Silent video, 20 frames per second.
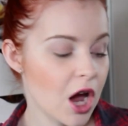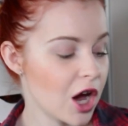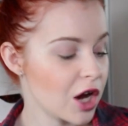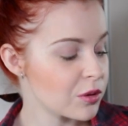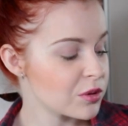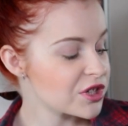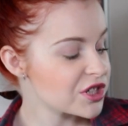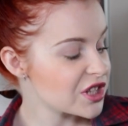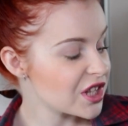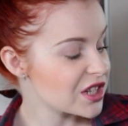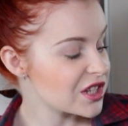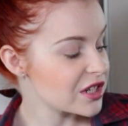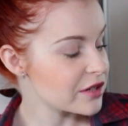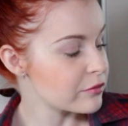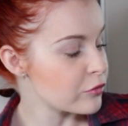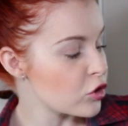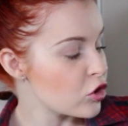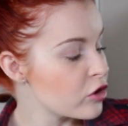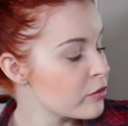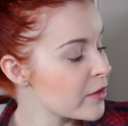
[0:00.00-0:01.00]
I wish they
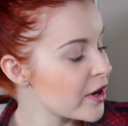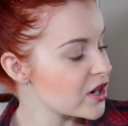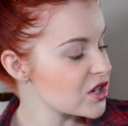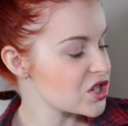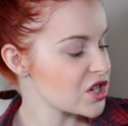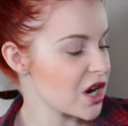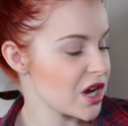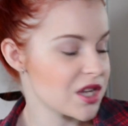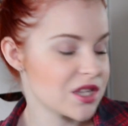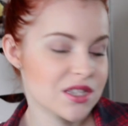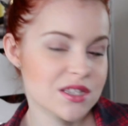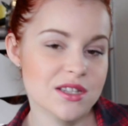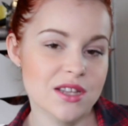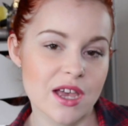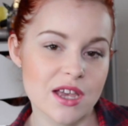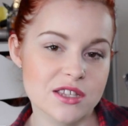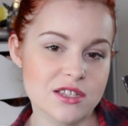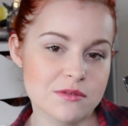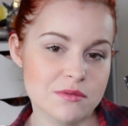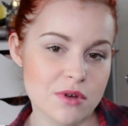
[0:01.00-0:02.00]
did more matte shades in
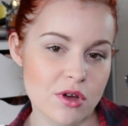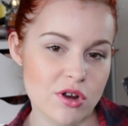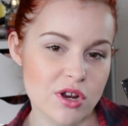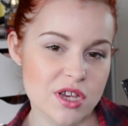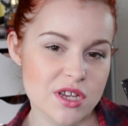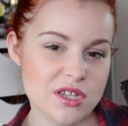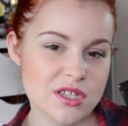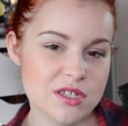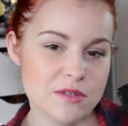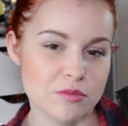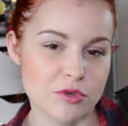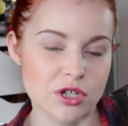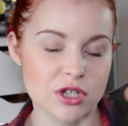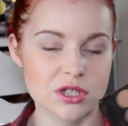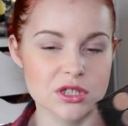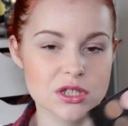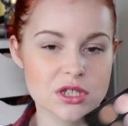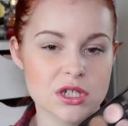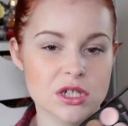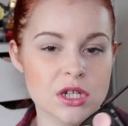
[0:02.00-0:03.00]
there, to be honest,
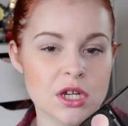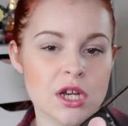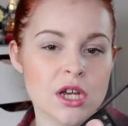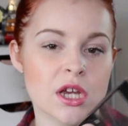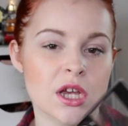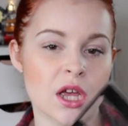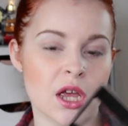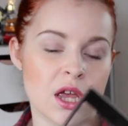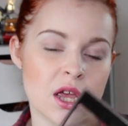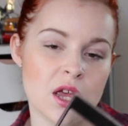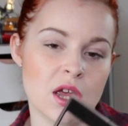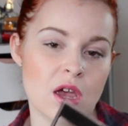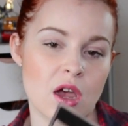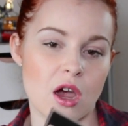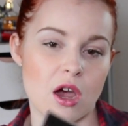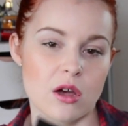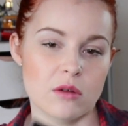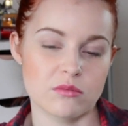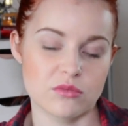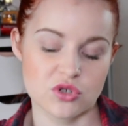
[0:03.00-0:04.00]
but
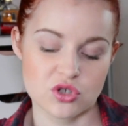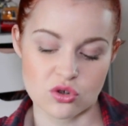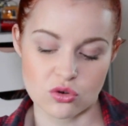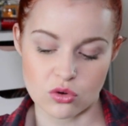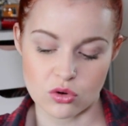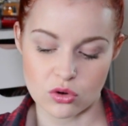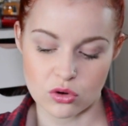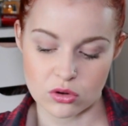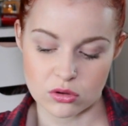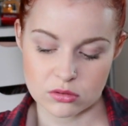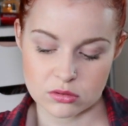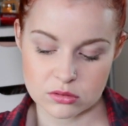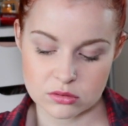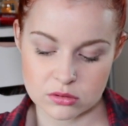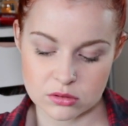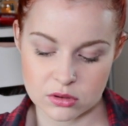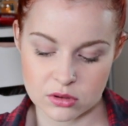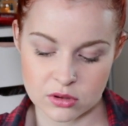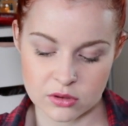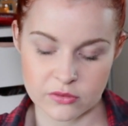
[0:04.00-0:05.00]
I'm sure
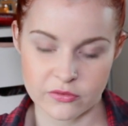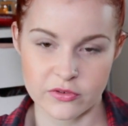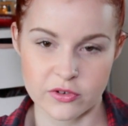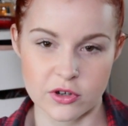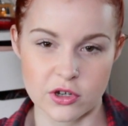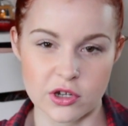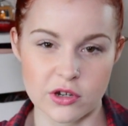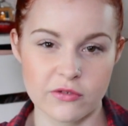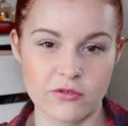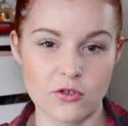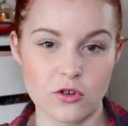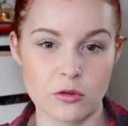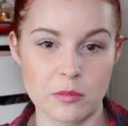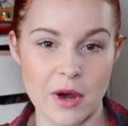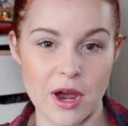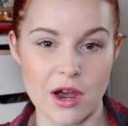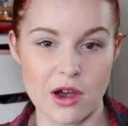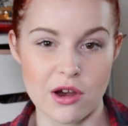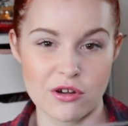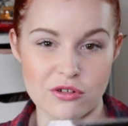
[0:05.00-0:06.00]
for
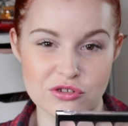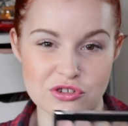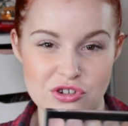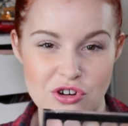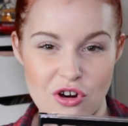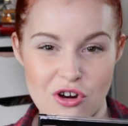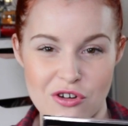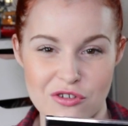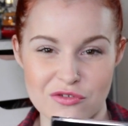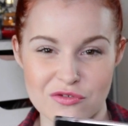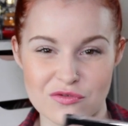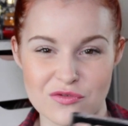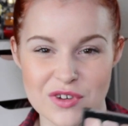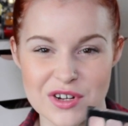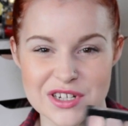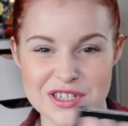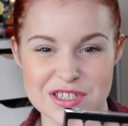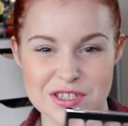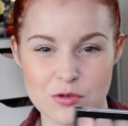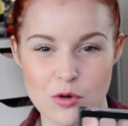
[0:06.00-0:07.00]
£4 you can't
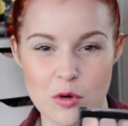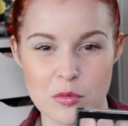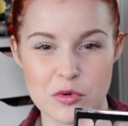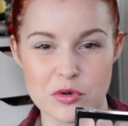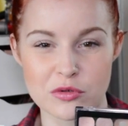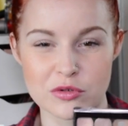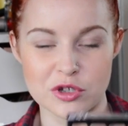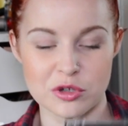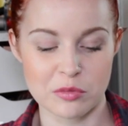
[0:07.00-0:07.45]
really squabble.